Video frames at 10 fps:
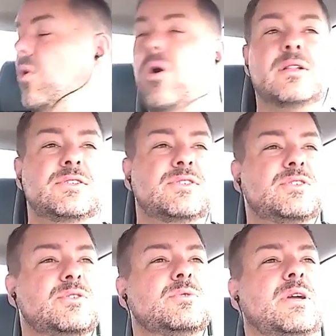wants
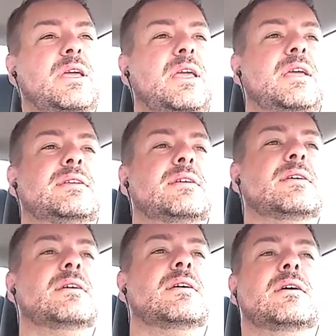to eat.
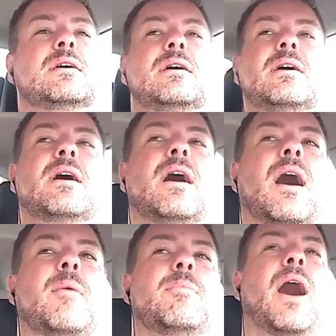
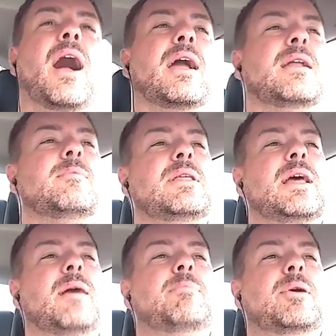I'm not going to be
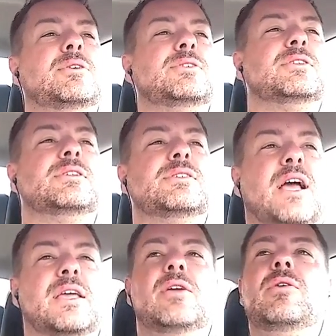that person that's
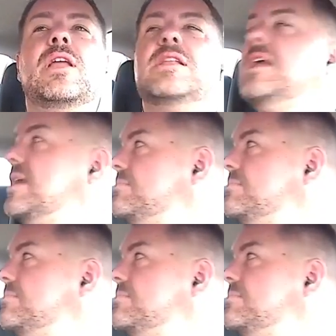like, "You need to